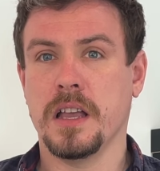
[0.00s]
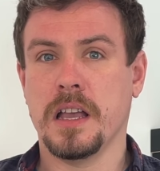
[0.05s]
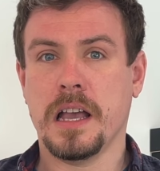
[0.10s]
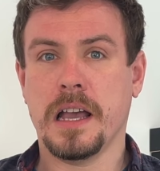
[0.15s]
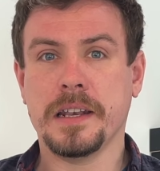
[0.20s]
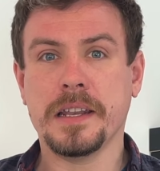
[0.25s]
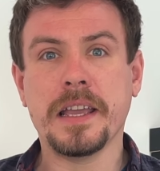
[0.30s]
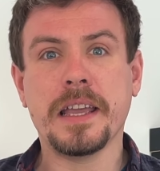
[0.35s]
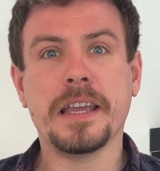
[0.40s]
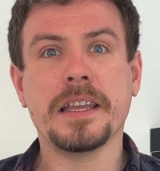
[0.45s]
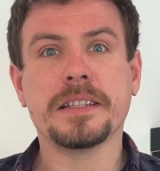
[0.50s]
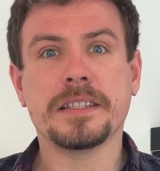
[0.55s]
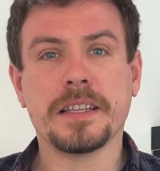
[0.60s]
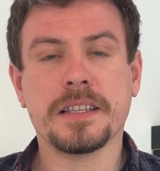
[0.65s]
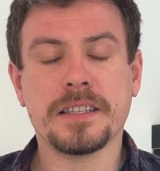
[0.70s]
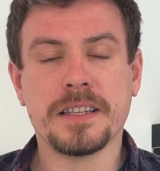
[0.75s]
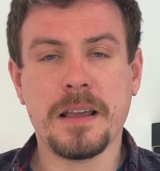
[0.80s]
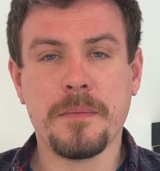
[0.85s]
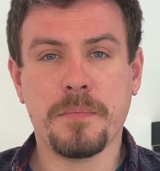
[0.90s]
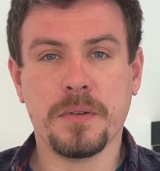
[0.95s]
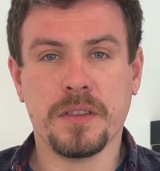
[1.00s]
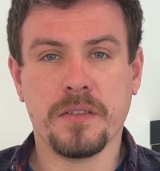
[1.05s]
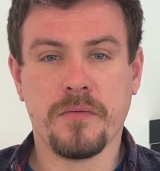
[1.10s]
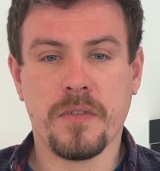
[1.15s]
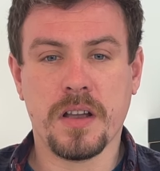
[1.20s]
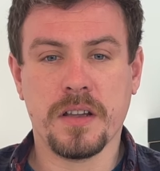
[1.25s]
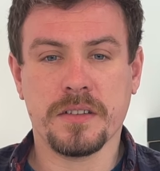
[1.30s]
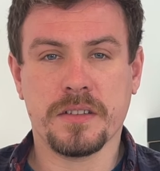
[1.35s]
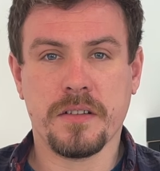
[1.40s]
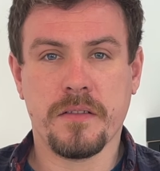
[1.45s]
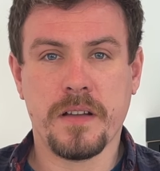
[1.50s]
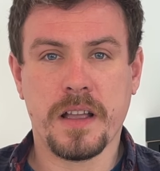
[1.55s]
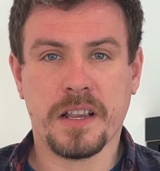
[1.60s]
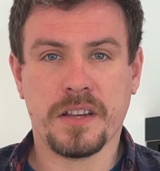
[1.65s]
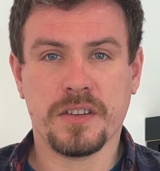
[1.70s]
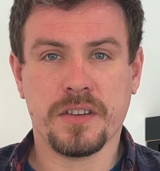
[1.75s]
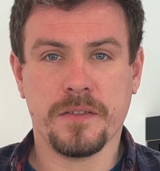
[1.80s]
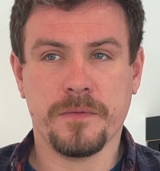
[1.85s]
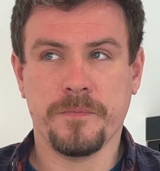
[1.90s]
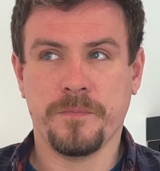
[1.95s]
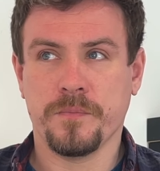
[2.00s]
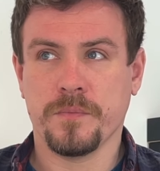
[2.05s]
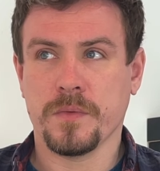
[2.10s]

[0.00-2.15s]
And it is a step in the right direction.